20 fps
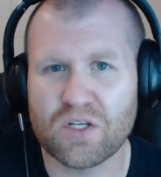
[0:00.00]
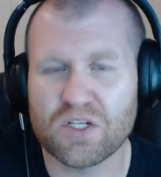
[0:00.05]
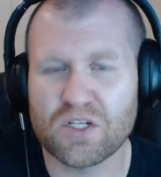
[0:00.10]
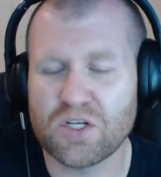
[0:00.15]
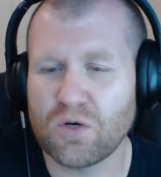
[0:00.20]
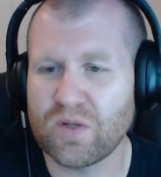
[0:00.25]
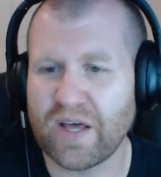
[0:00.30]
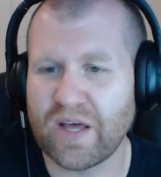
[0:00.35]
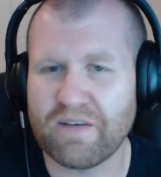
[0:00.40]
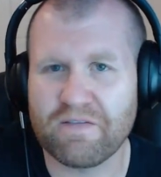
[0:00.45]
There's
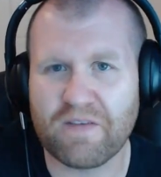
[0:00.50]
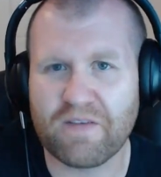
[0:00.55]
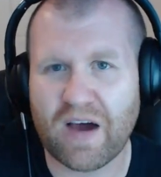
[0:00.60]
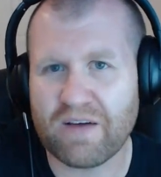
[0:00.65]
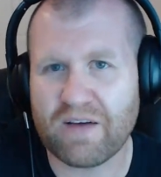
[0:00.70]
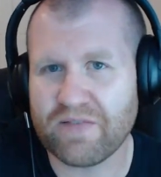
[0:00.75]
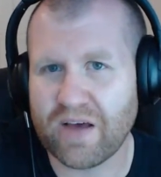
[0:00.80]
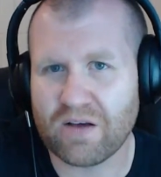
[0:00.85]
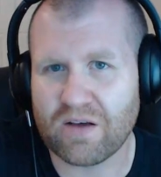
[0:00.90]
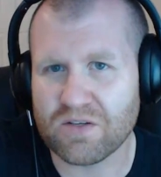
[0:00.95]
no like
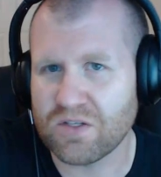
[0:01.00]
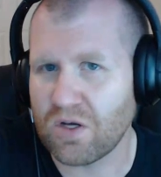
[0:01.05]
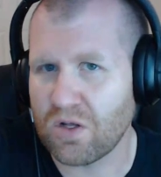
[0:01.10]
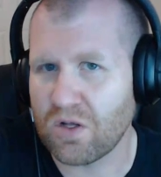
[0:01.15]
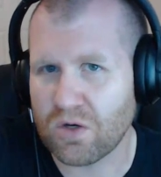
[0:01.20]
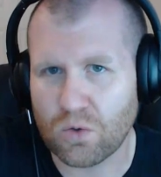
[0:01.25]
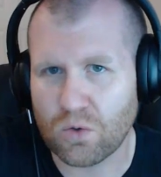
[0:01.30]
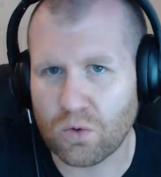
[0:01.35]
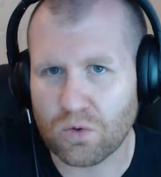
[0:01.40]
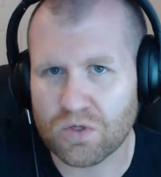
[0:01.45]

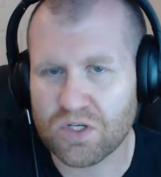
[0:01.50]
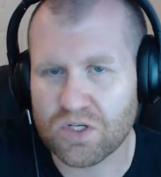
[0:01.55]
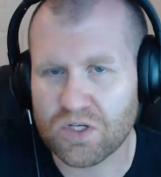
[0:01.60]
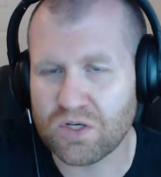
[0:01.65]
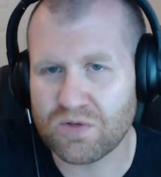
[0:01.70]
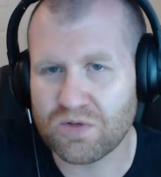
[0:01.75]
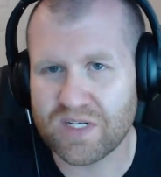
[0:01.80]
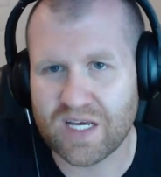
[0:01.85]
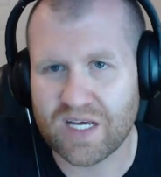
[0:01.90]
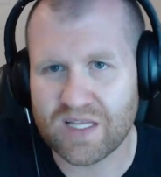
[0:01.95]
$5,000 course. There's
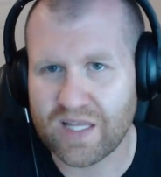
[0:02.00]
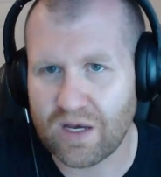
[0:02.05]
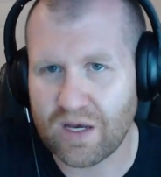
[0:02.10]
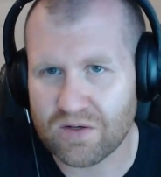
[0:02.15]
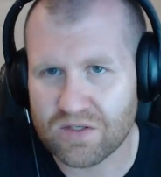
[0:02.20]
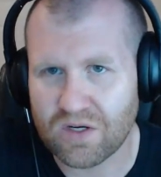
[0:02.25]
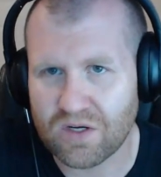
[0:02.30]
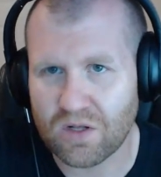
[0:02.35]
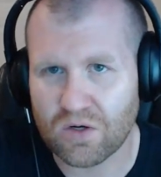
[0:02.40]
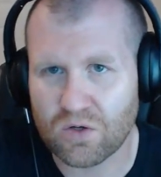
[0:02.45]
no
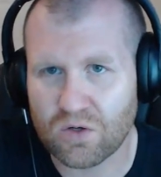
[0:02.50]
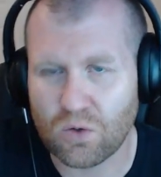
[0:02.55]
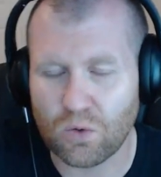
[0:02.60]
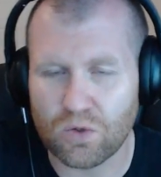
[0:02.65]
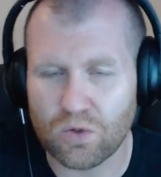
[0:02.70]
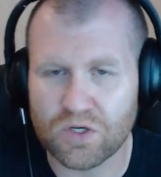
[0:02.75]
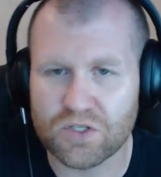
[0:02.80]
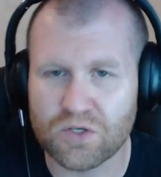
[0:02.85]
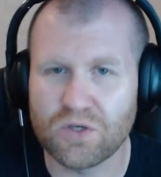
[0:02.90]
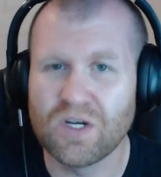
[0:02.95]
$10,000
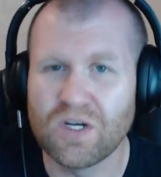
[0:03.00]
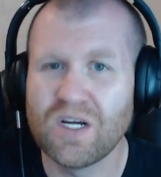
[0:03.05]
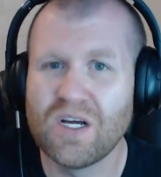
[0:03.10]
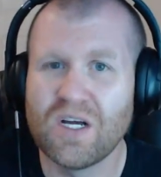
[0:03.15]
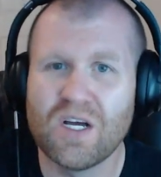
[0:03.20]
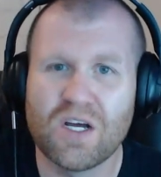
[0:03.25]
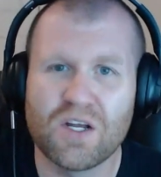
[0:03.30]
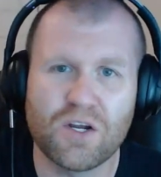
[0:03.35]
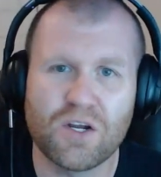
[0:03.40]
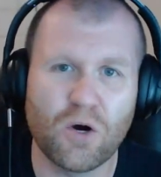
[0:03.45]
course or
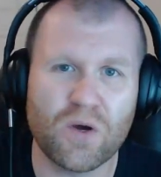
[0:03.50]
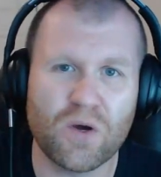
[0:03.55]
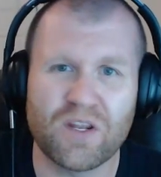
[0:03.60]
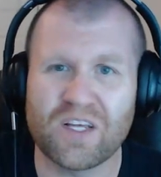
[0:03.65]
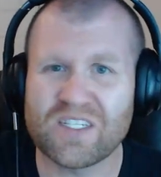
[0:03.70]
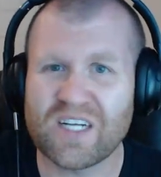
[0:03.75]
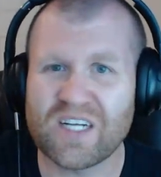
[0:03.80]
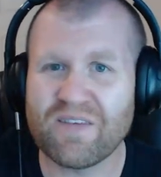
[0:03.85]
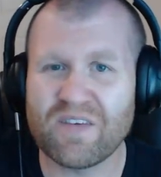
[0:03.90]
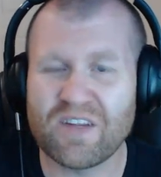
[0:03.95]
no,
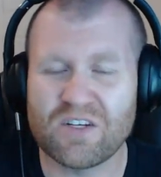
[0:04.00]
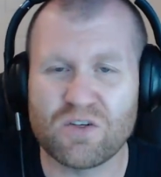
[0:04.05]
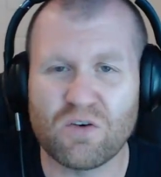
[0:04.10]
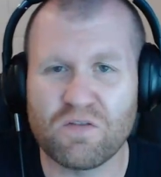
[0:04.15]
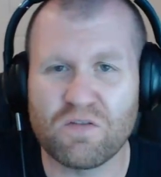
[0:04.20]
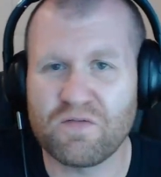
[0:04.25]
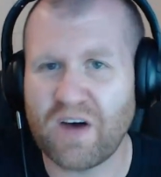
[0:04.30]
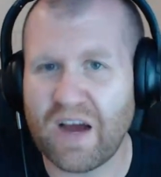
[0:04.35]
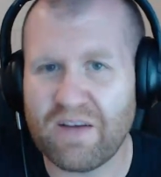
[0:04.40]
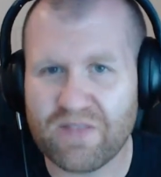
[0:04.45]
there's not, there's no
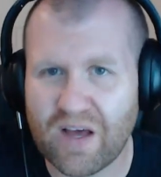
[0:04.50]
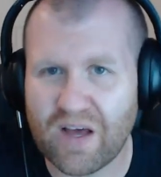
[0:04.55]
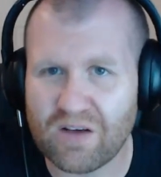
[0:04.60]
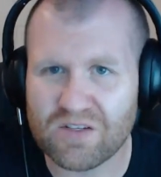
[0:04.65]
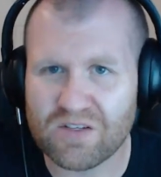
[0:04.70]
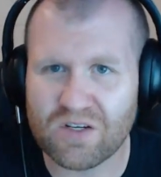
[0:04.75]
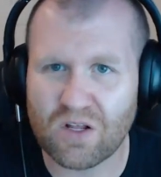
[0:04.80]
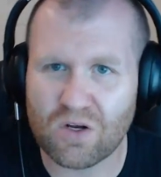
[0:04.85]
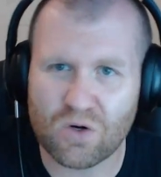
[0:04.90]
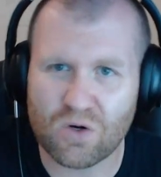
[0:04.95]

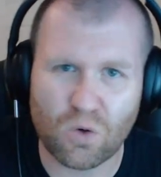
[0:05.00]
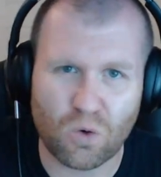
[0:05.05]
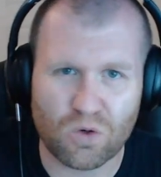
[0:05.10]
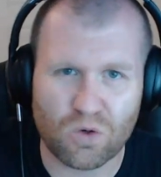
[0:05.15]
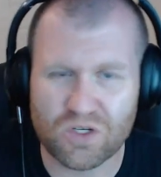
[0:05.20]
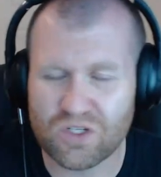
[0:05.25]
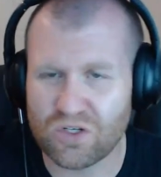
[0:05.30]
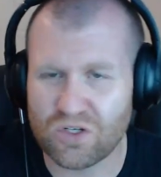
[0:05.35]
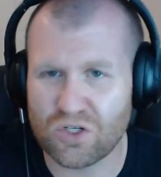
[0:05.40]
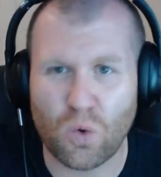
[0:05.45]
$5,000
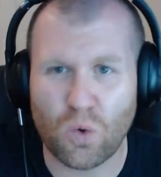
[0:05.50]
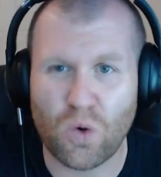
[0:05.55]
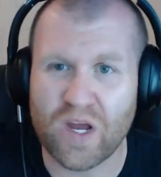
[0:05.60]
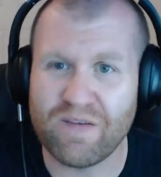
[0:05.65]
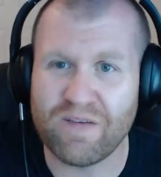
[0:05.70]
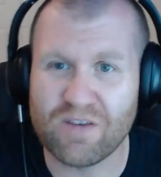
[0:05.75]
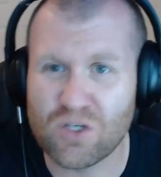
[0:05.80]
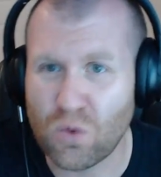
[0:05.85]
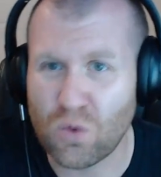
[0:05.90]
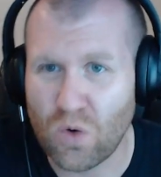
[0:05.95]
courses or tw-
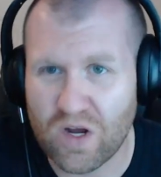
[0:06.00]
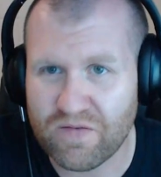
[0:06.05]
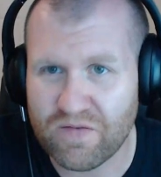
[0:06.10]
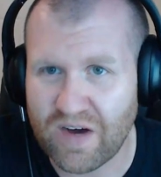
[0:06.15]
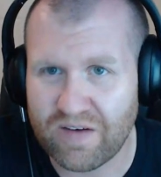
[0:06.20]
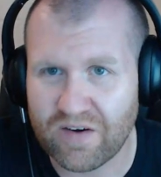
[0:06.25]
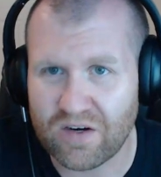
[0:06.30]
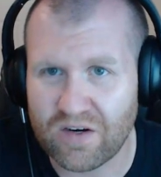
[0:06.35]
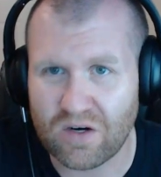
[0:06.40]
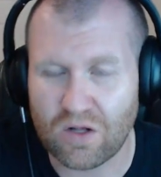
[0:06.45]
even
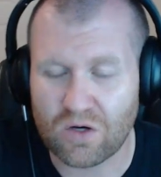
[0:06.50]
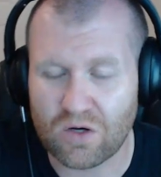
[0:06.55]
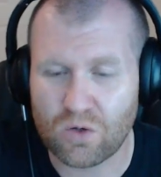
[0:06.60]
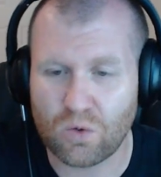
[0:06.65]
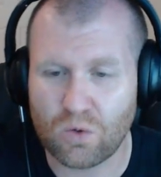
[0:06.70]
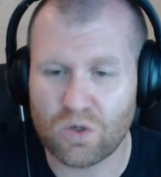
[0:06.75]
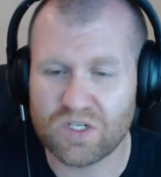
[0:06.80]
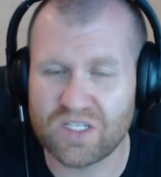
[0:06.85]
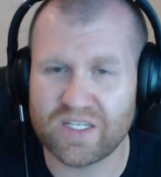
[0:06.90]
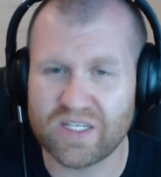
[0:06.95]
$2,500
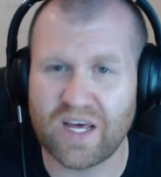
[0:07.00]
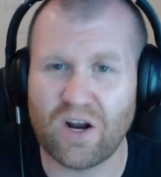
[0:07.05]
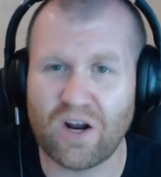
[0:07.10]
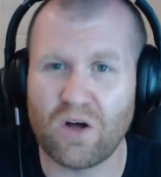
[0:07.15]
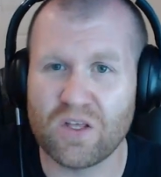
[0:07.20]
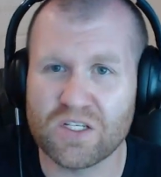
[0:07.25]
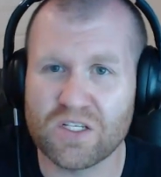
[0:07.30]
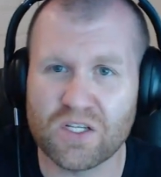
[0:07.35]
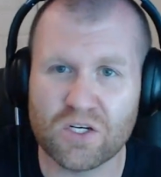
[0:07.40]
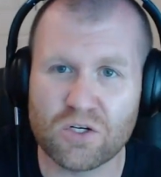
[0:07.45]
courses that
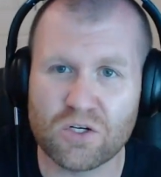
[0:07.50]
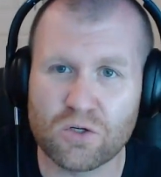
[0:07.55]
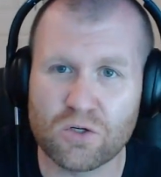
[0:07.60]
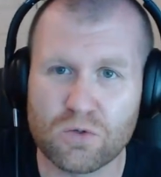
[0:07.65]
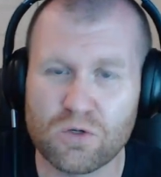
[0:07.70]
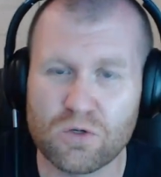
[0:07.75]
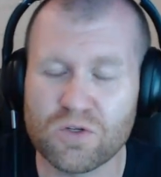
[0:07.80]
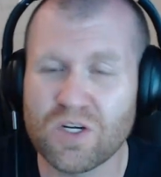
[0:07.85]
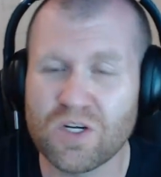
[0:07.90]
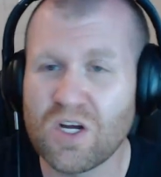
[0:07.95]
all these other
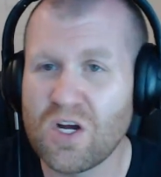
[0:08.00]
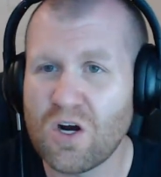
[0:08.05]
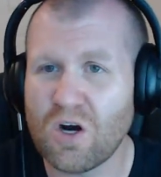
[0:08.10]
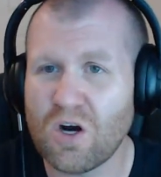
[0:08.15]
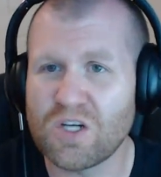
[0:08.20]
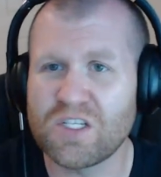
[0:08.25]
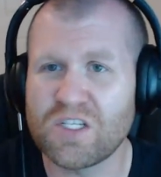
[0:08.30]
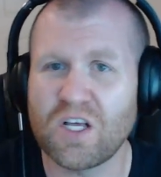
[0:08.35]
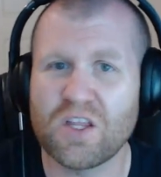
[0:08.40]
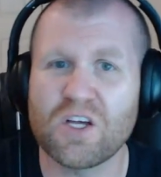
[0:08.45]
gurus
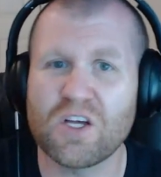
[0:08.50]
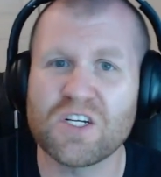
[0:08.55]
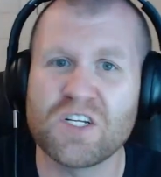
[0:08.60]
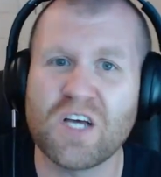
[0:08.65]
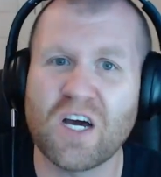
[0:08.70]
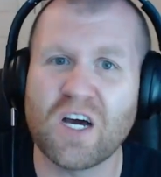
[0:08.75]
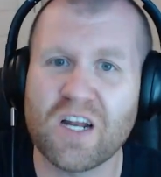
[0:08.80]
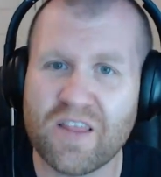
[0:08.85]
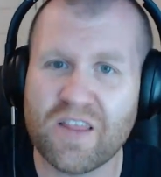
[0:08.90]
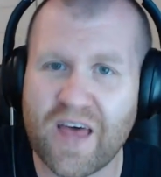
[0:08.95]
are selling. There's
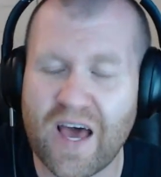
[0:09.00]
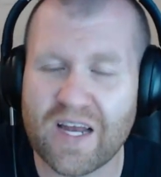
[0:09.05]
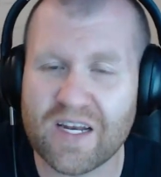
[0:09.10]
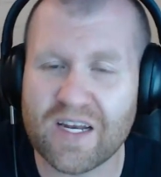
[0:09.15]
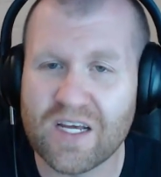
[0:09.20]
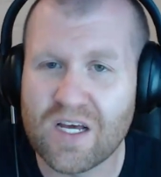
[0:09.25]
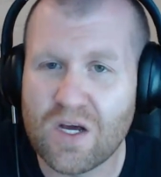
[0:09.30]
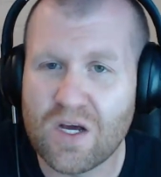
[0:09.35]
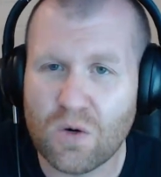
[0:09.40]
none of that.